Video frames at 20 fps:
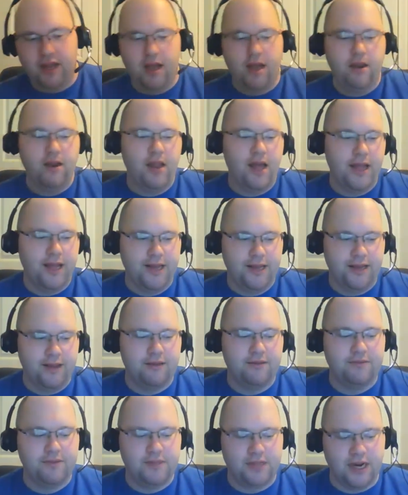unlike
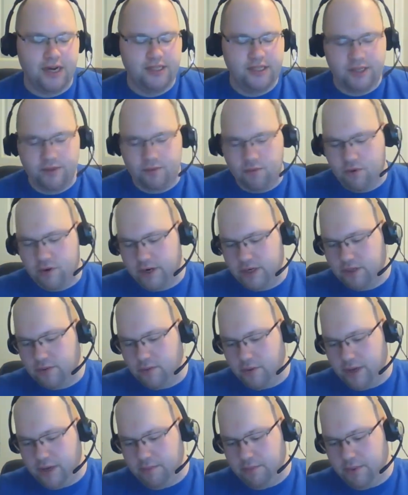Dynasty Warriors,
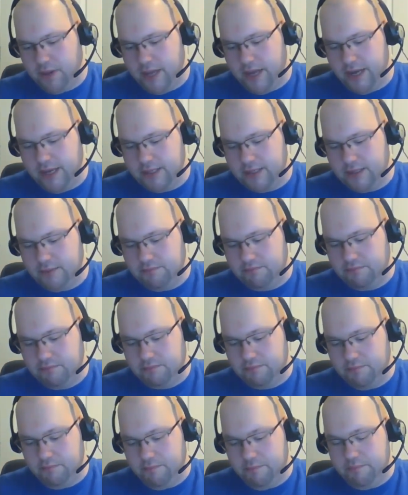where you can play as
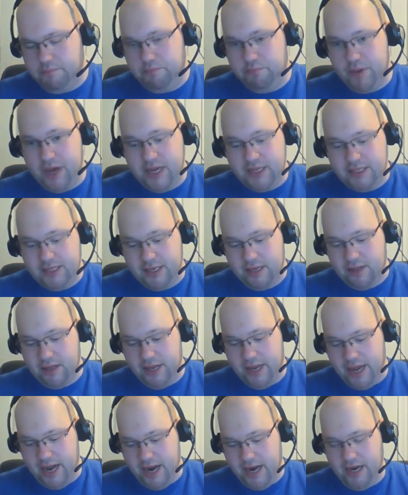
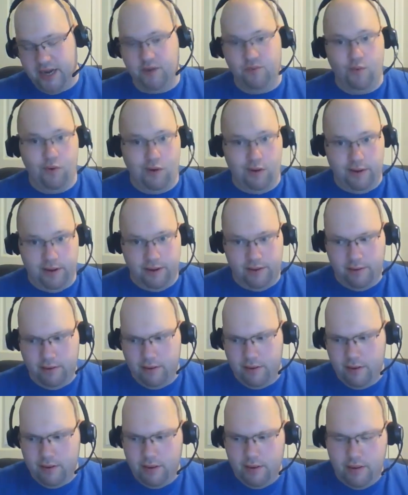basically anyone.
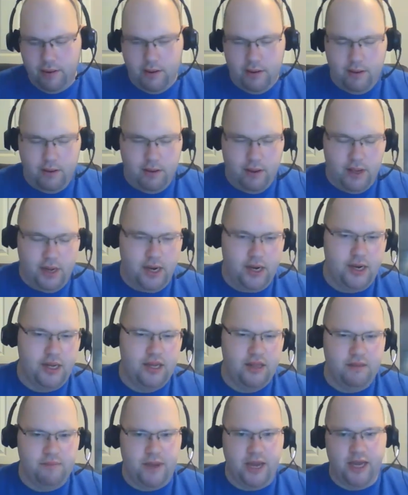Any
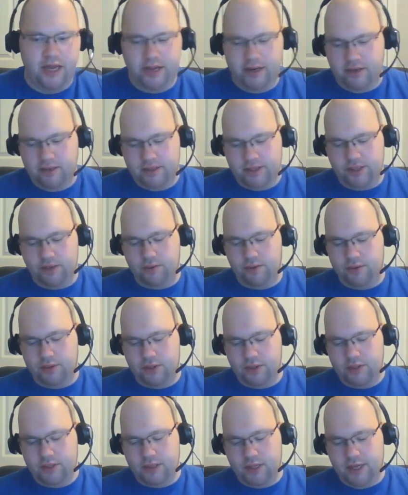of the main
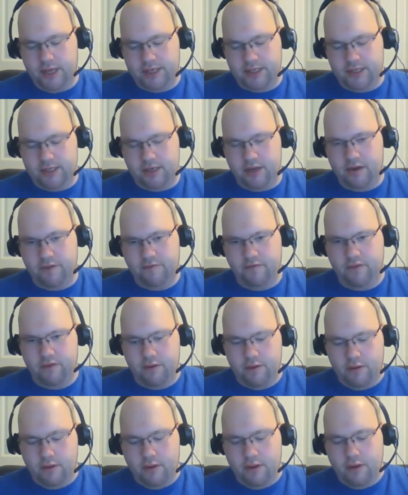soldiers and all that
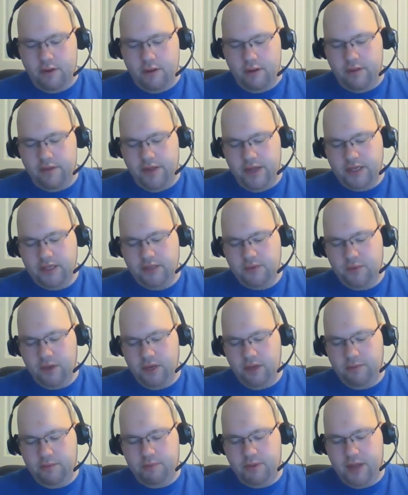stuff. This one
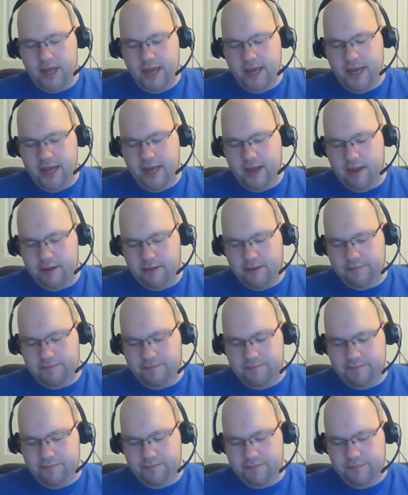you play
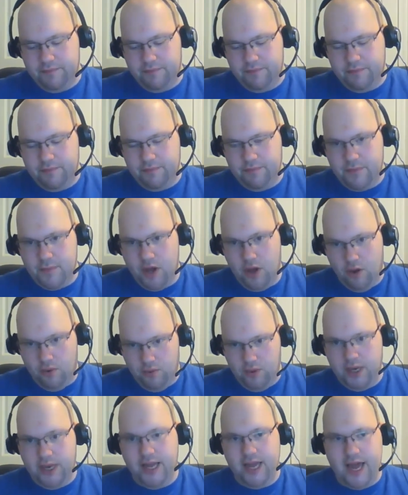
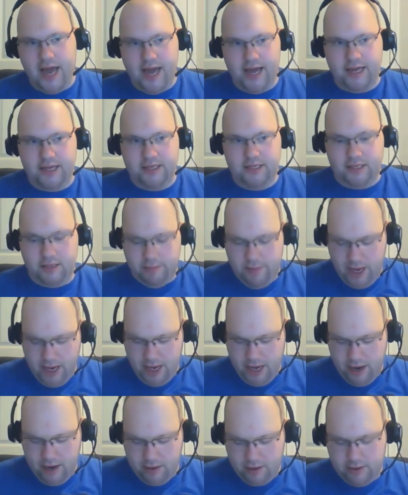only as the main
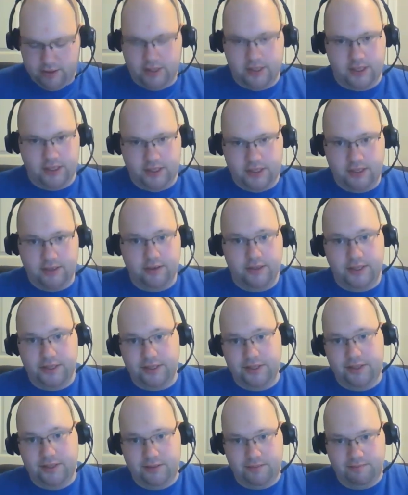characters of the
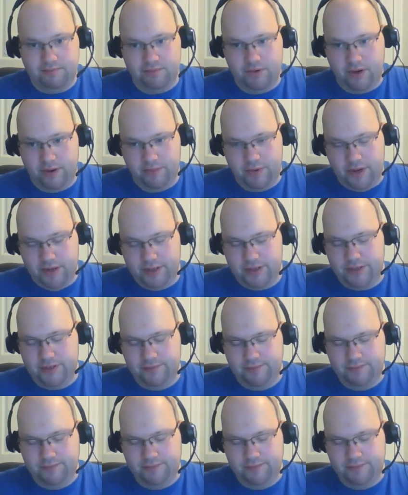series, pretty much.